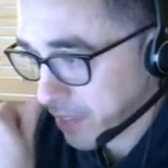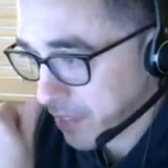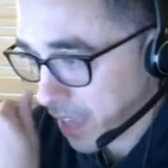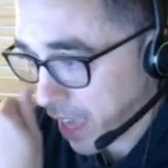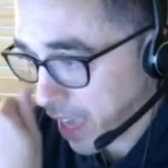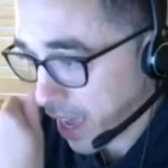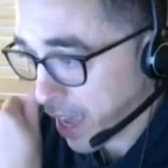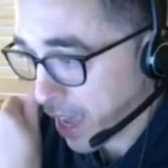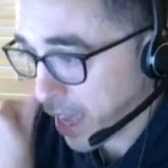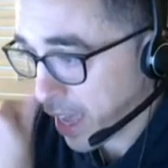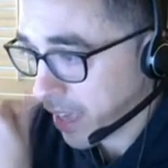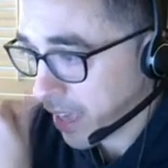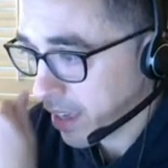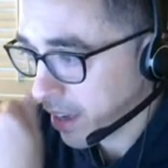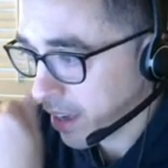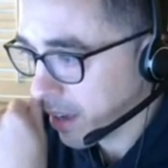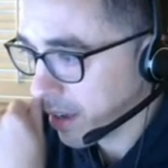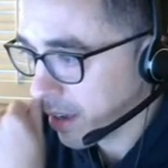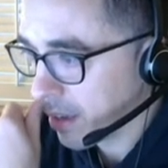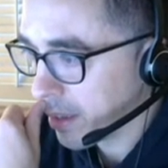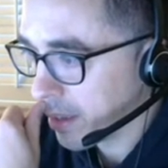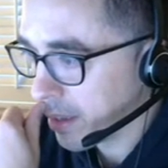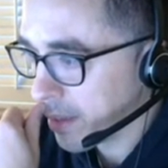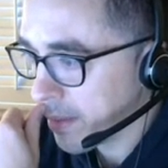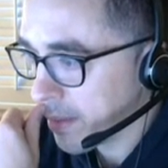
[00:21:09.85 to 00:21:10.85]

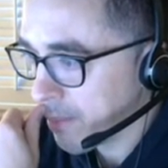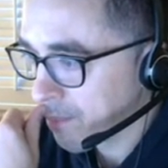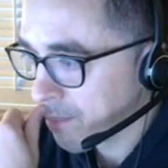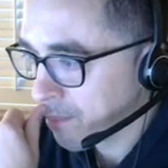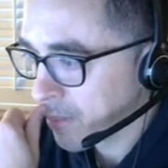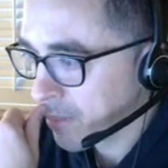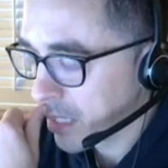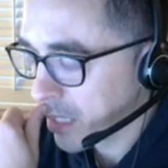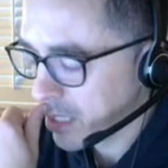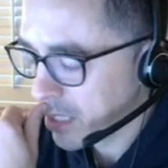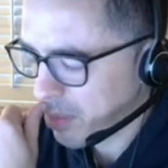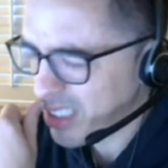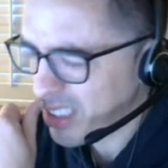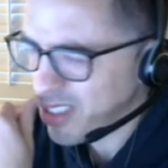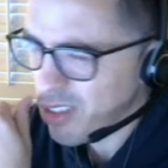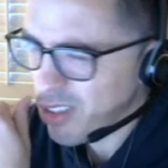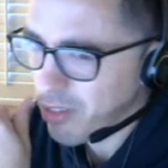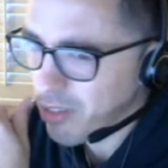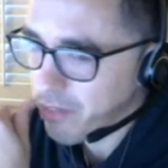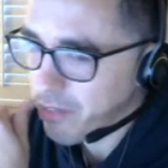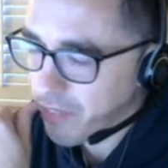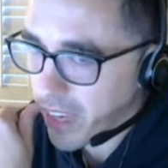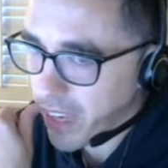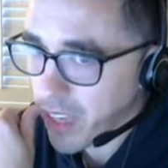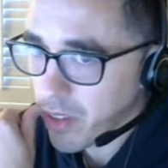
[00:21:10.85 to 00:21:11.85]
Especially on
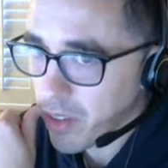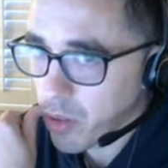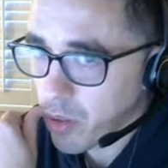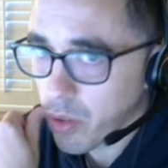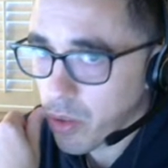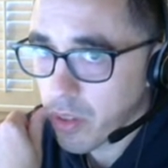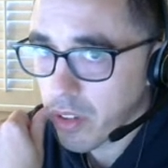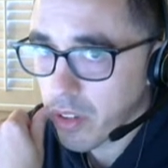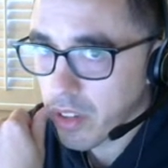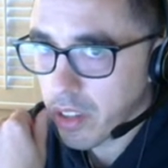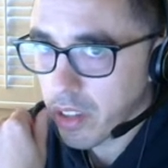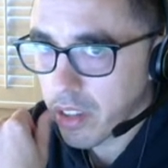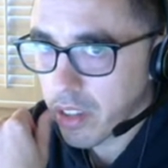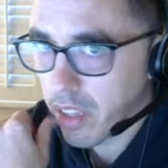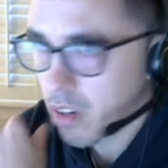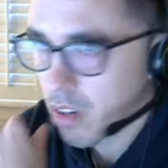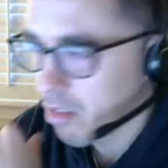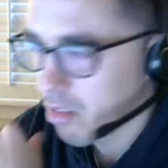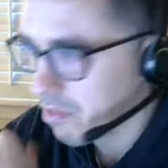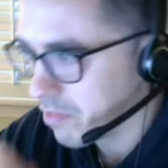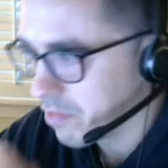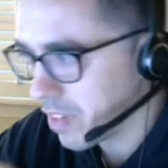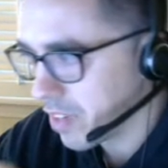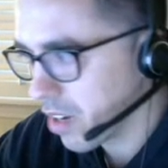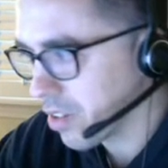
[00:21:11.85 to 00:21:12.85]
FanDuel, they are
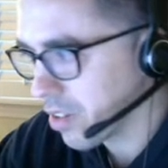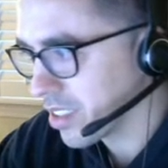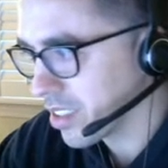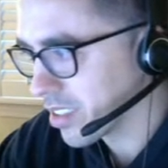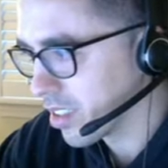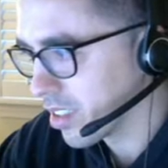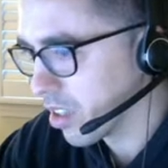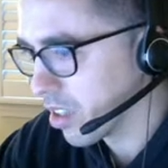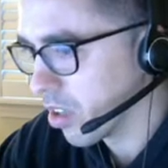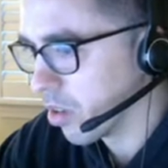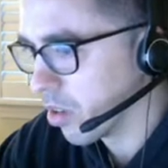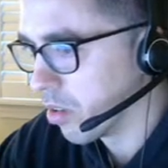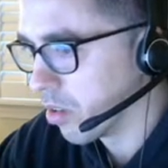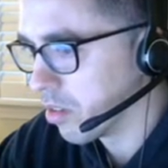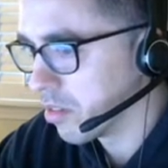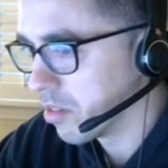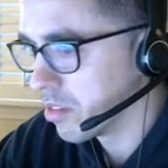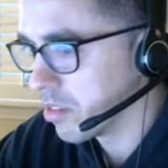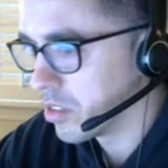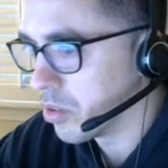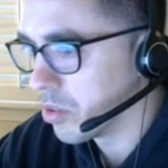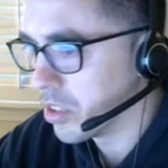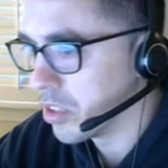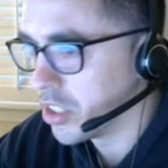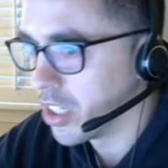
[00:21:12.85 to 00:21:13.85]
very slow
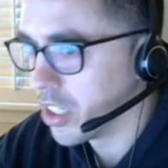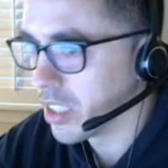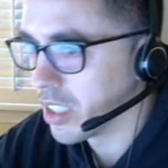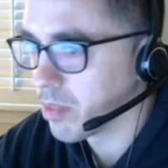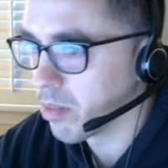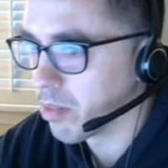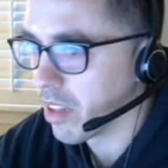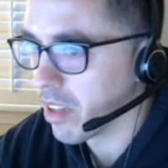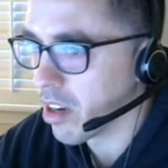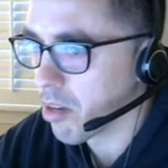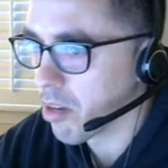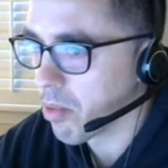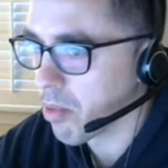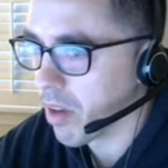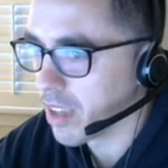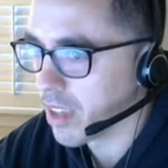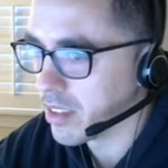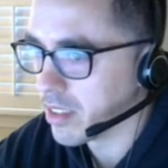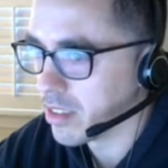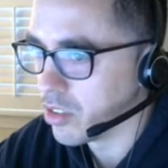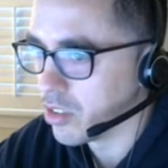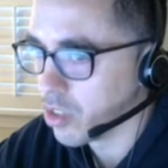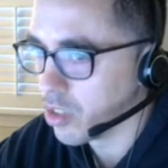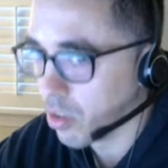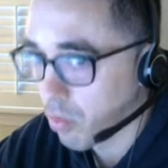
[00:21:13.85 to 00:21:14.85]
to adjust player
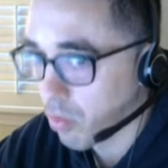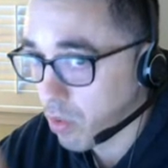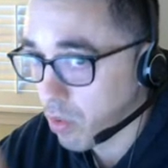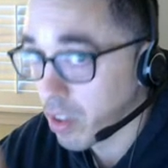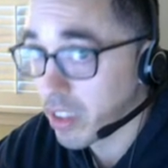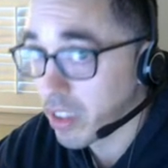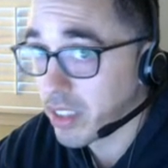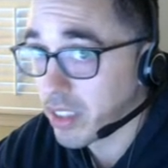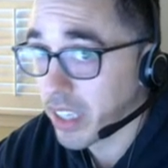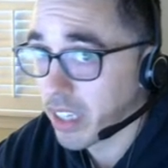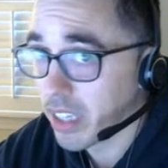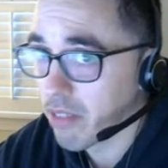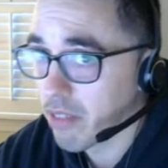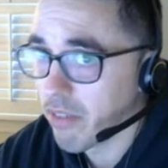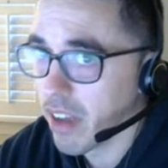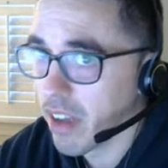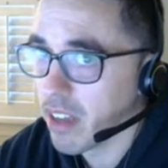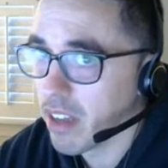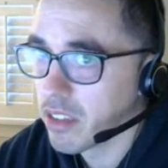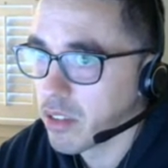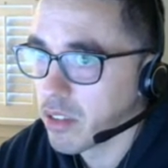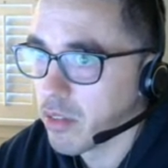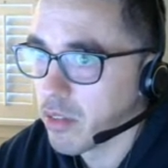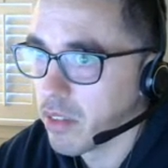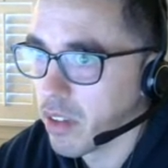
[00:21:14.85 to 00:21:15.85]
prices. You can really take
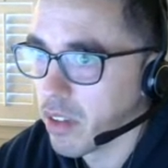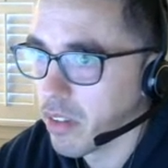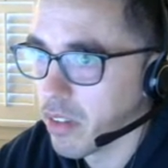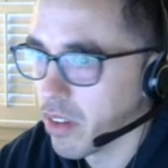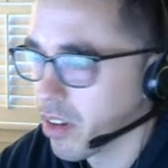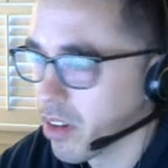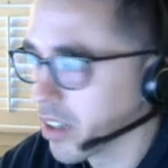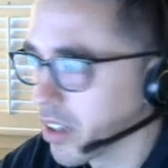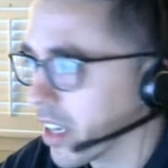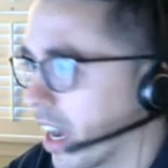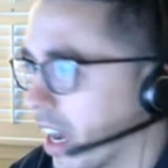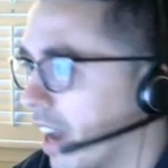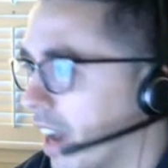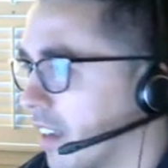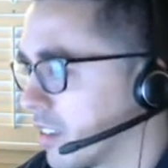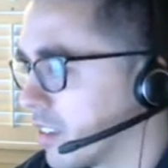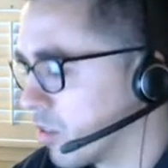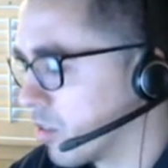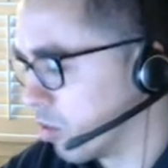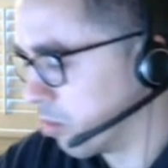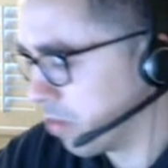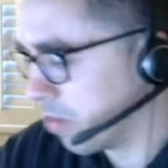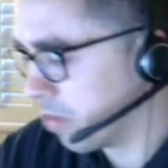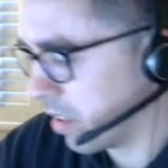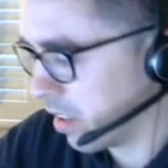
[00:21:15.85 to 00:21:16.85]
advantage over there. There are guys
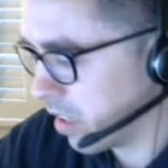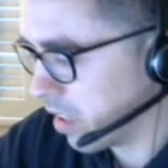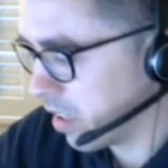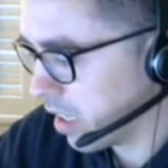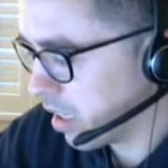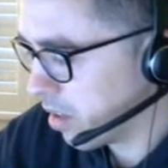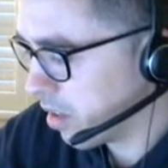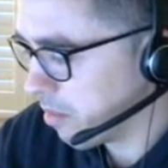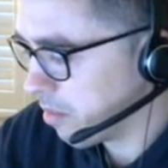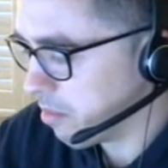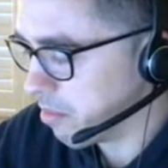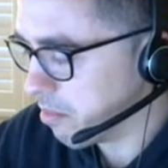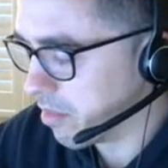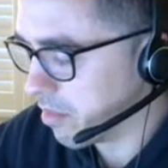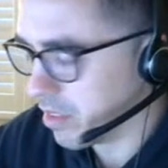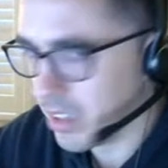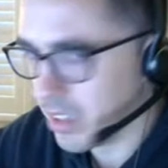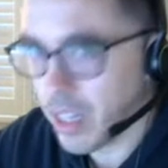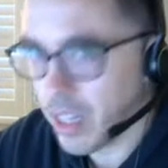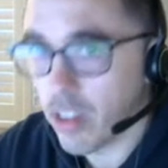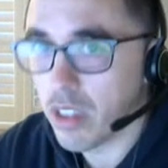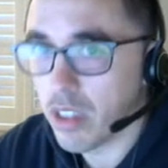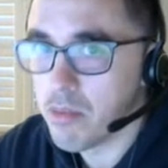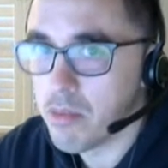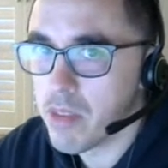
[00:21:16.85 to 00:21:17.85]
who will be
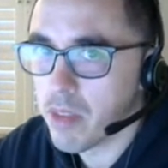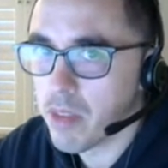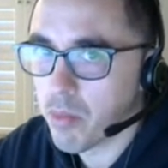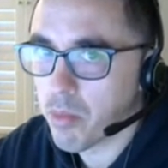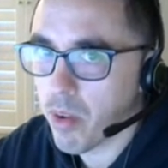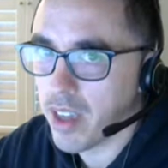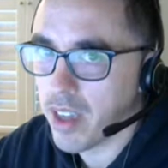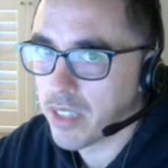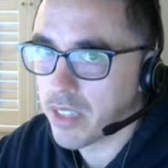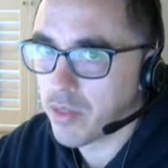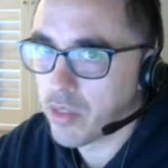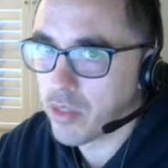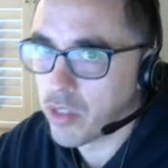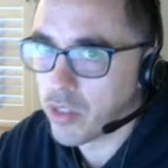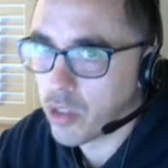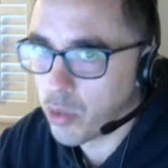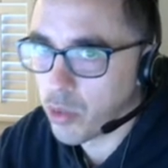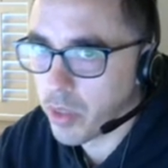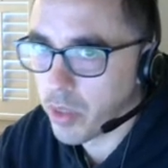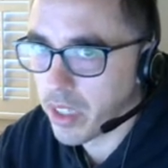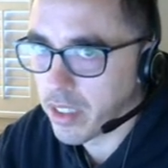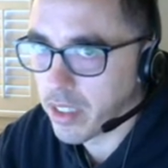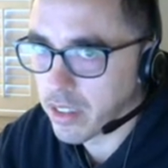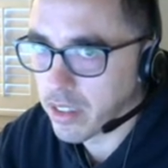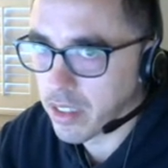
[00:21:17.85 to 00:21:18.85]
nearly mint price for 2
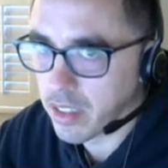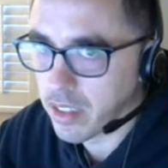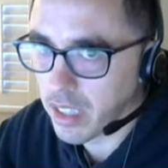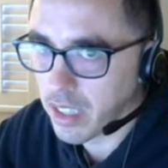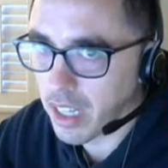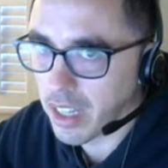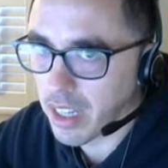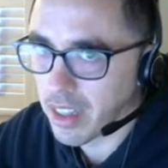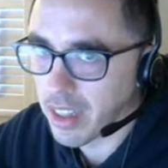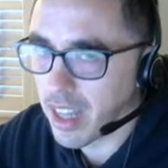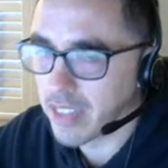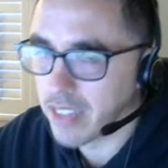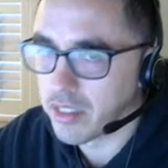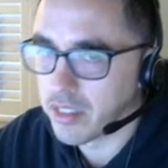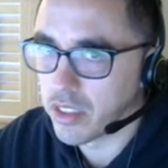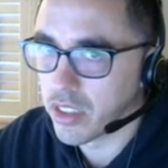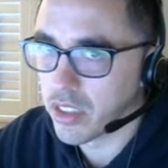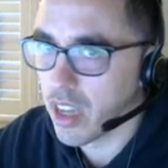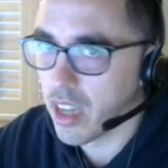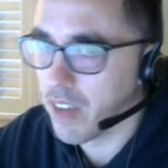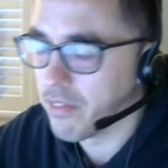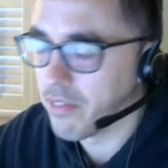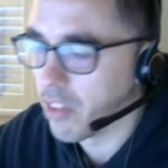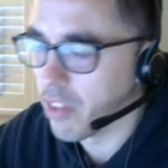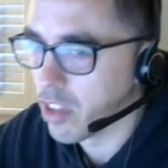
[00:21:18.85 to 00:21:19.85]
weeks and getting lots of
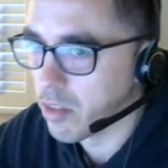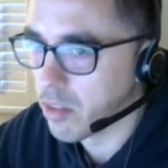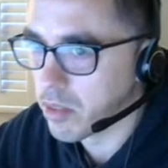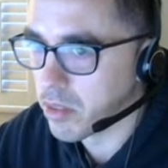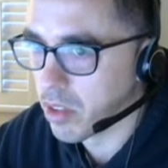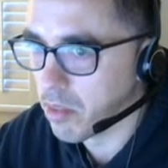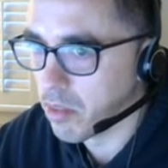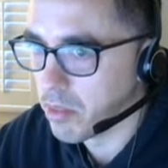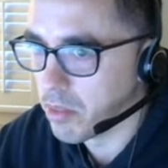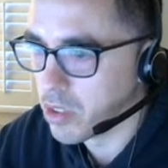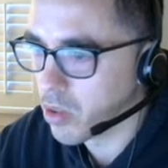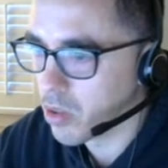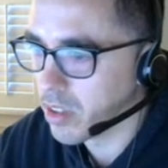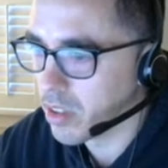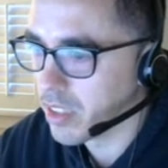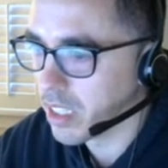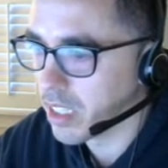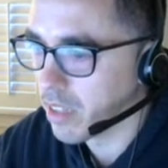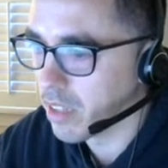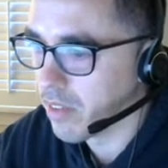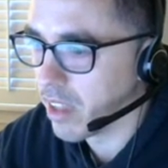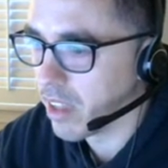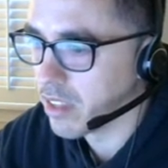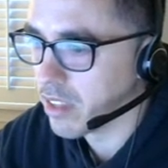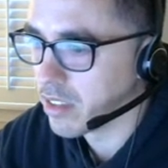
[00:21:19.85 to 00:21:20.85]
shot volume, so be sure to take
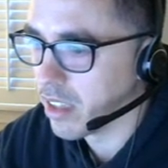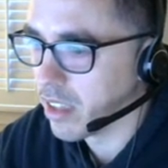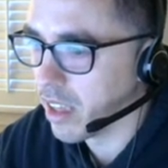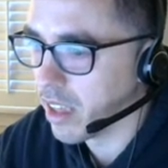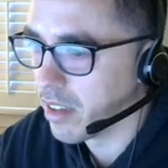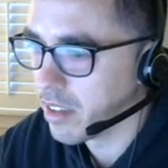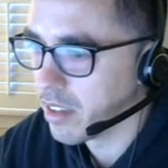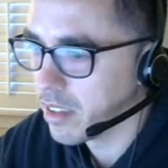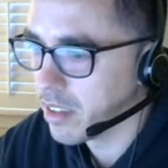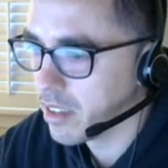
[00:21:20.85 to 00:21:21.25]
advantage of that.